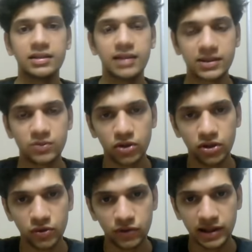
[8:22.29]
That's what
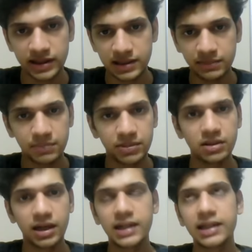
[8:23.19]
you do for an easy
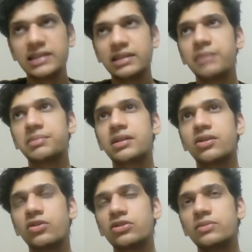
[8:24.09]
paper. And easy paper
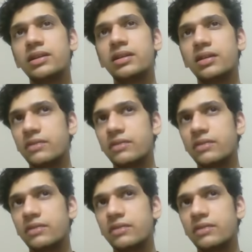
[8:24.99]
can also be,